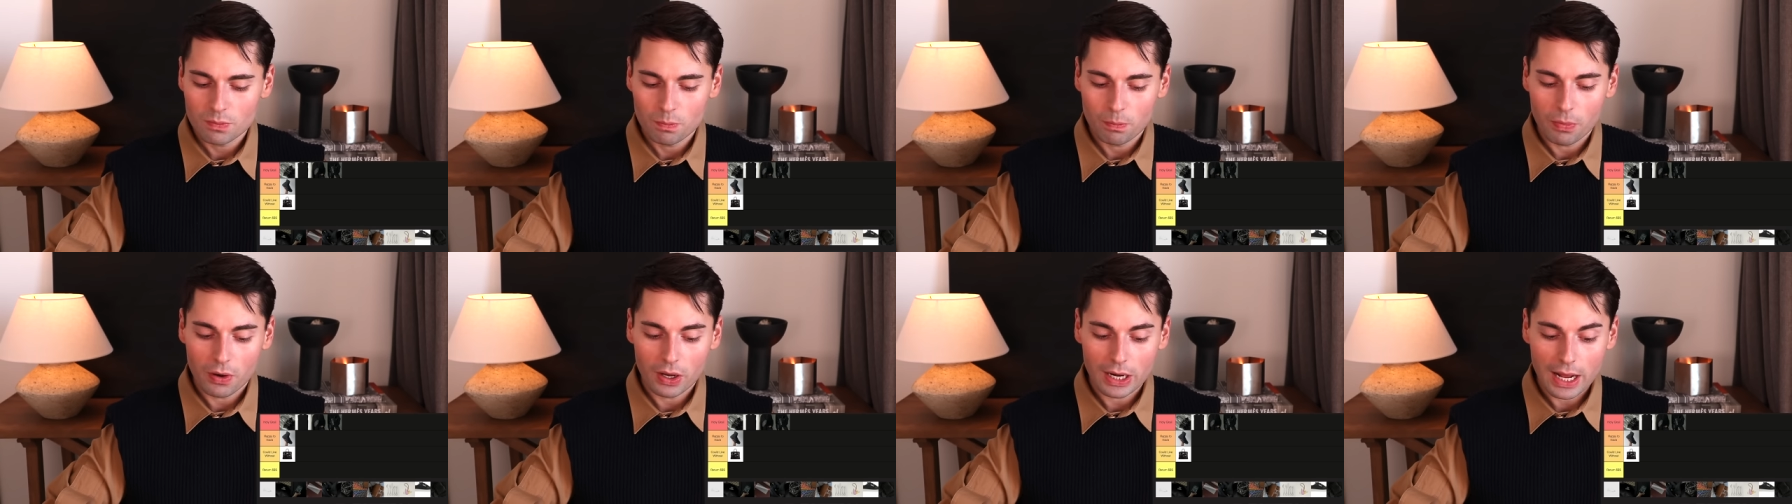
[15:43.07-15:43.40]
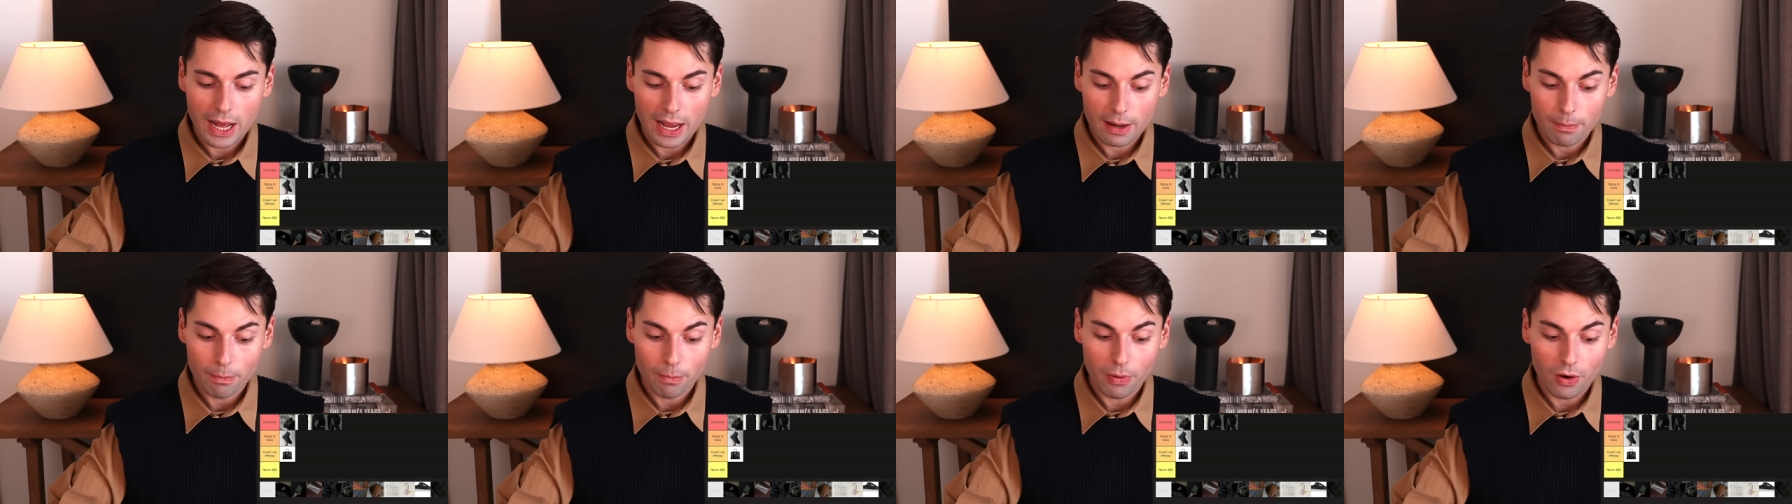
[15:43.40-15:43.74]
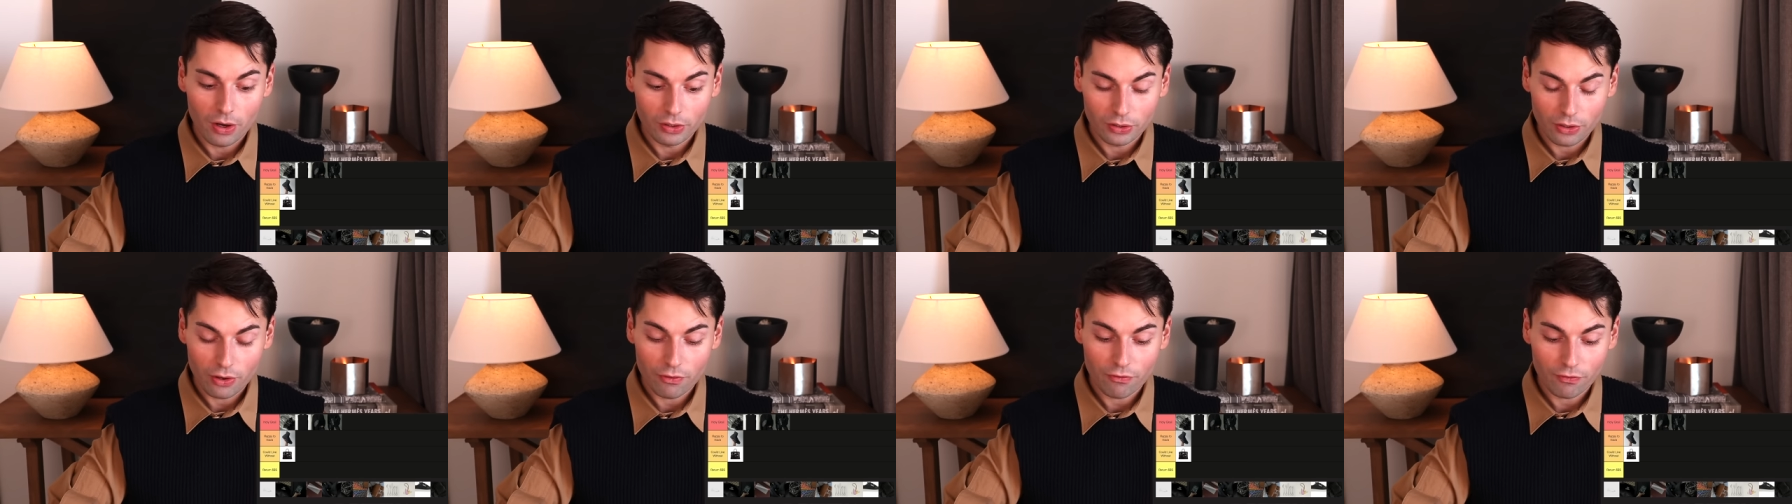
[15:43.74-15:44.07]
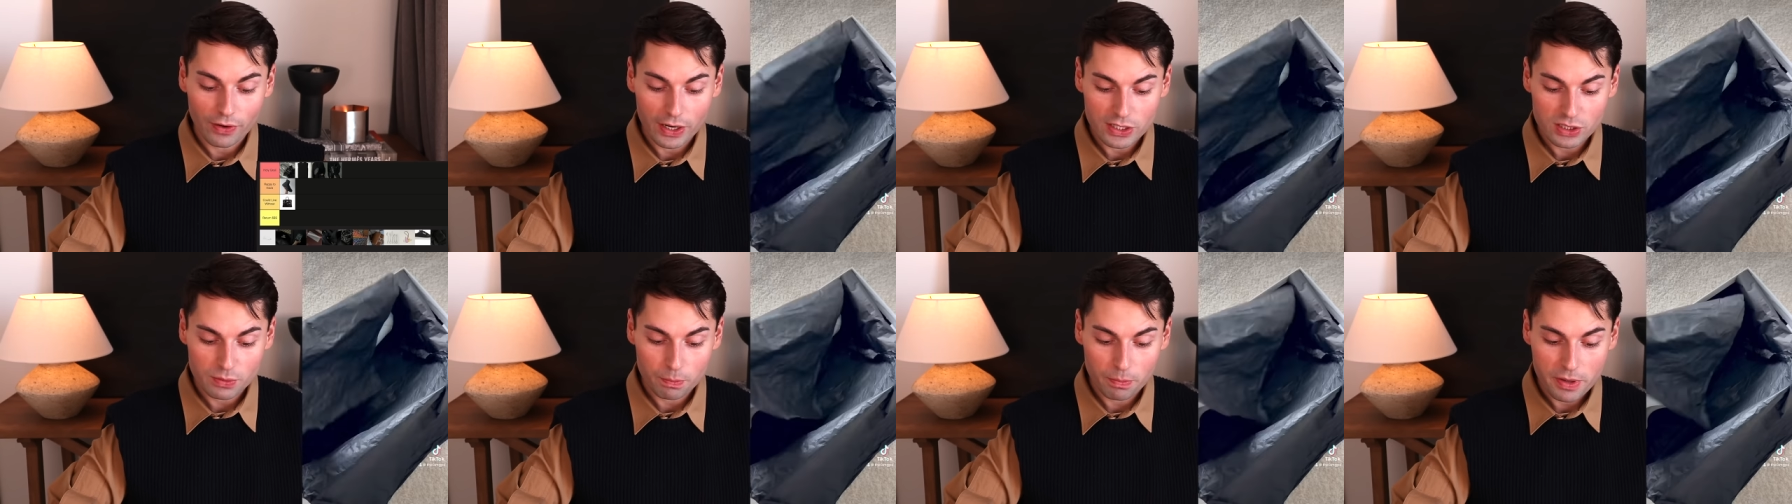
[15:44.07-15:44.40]
but I bought a
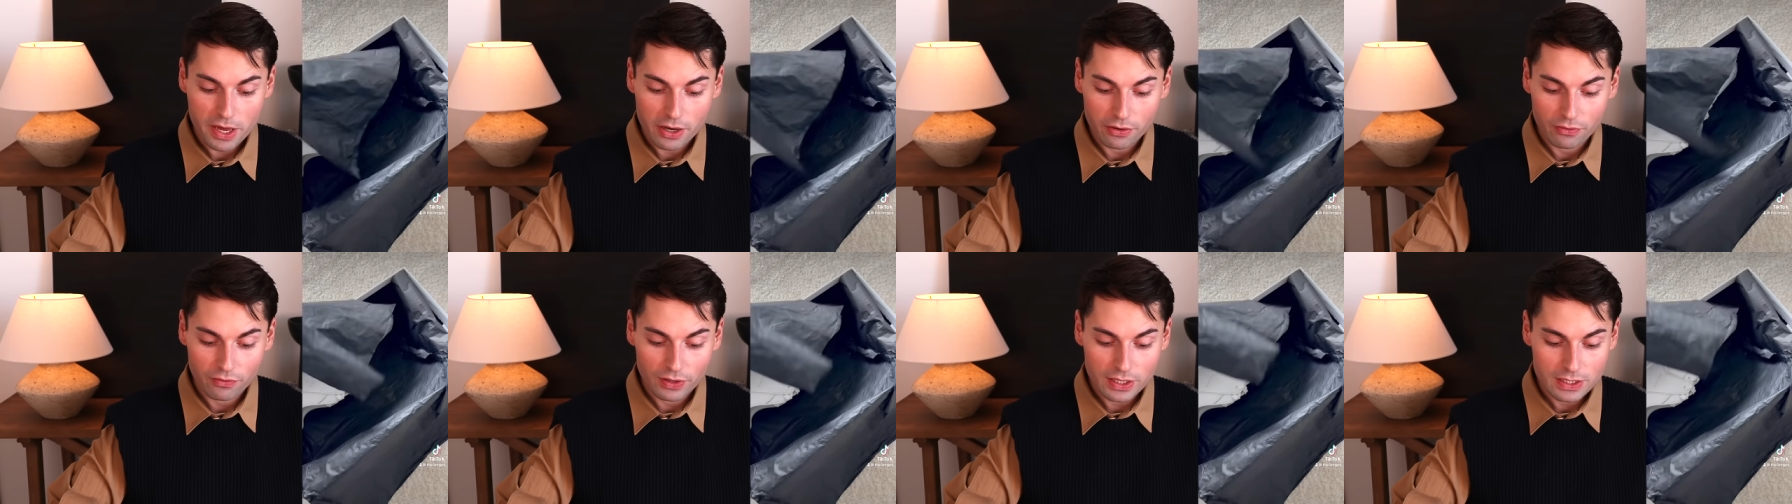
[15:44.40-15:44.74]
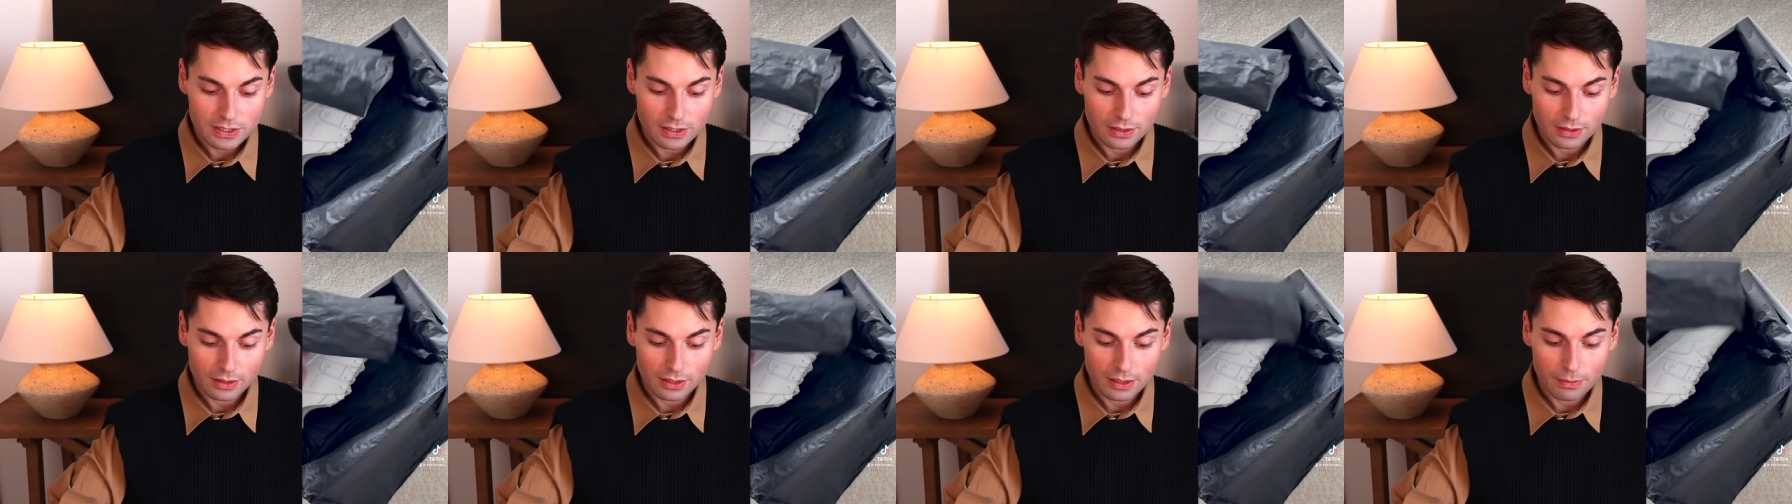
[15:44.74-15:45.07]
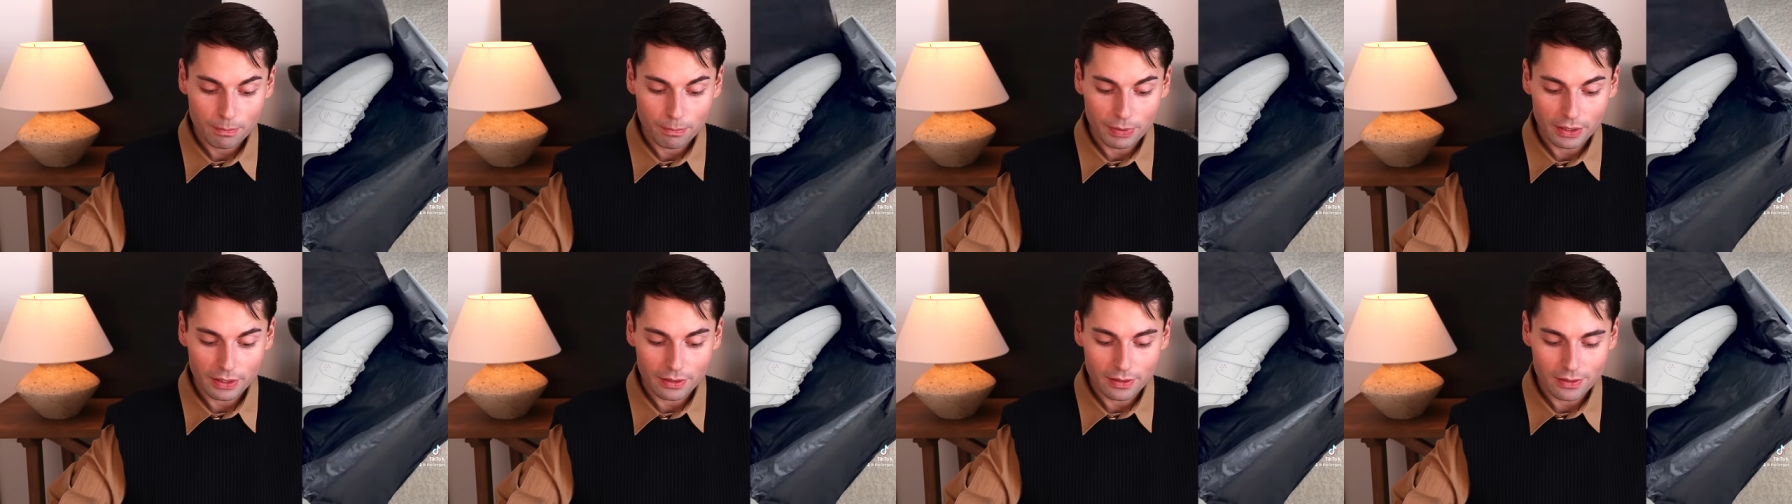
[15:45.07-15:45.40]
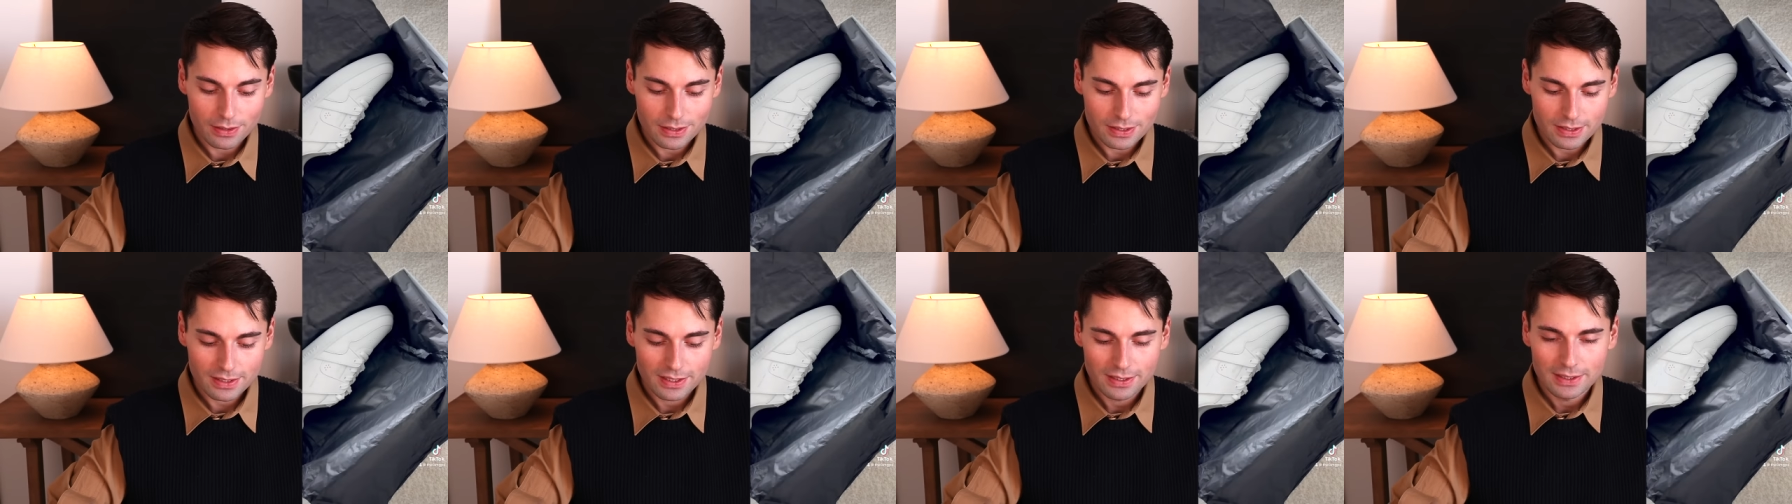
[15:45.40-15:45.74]
fresh pair recently
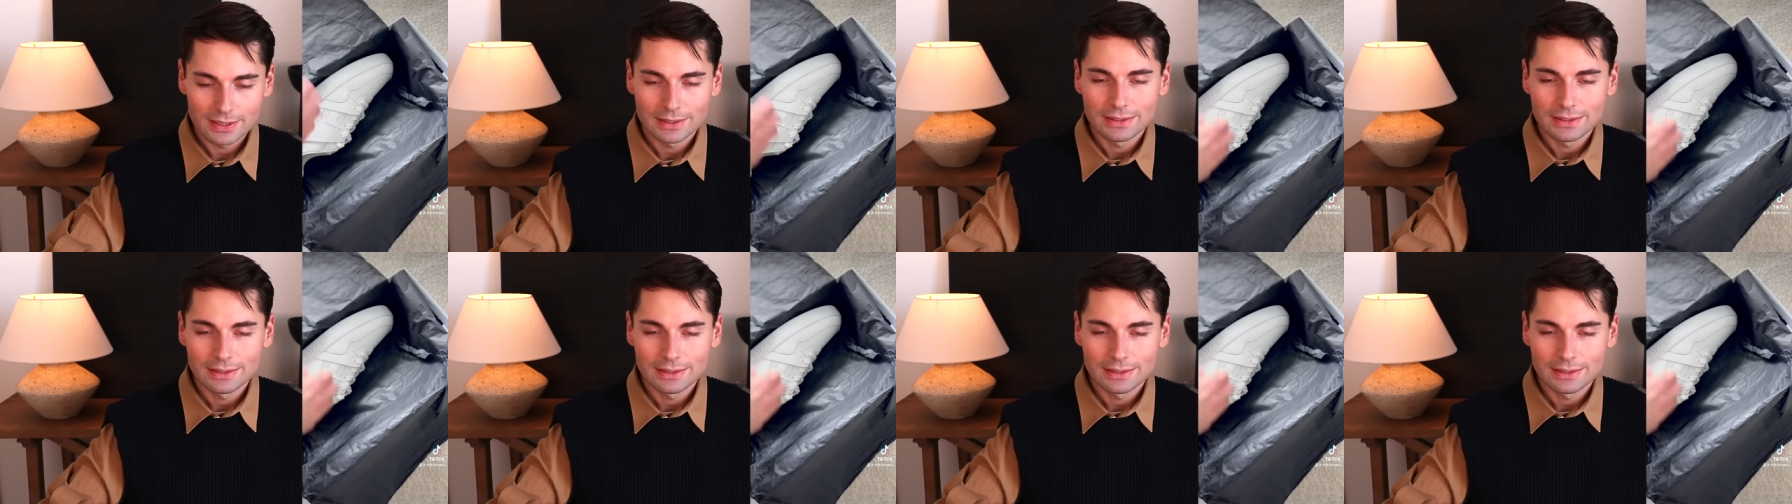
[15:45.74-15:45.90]
because